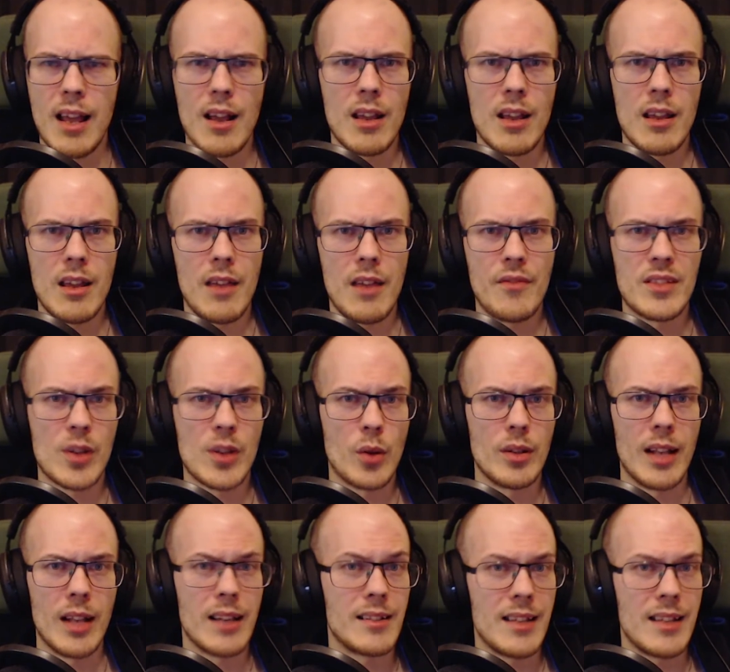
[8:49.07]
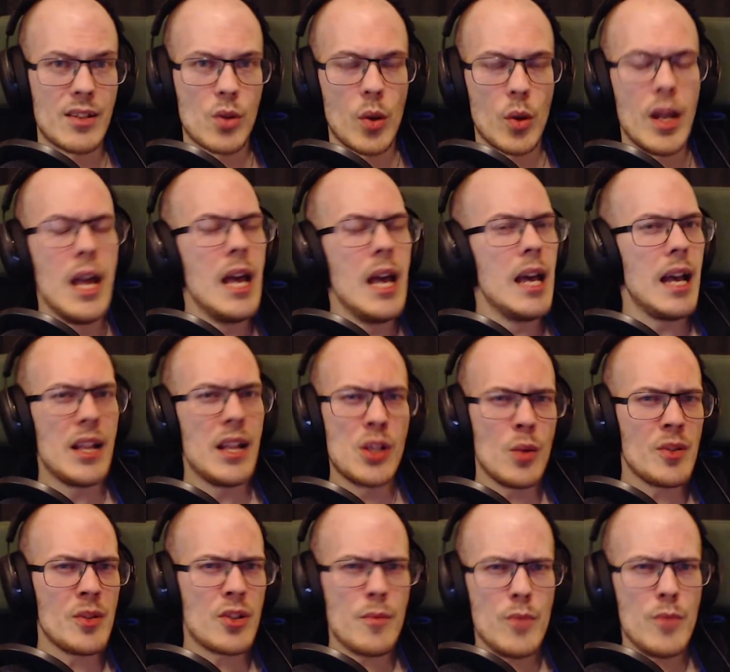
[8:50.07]
if it's on like Discord, it's
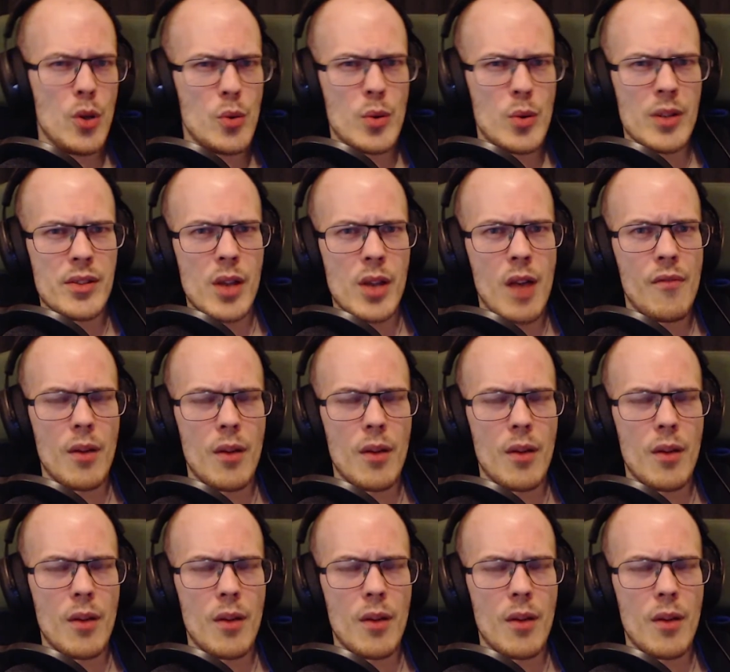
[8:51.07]
always a mutual server.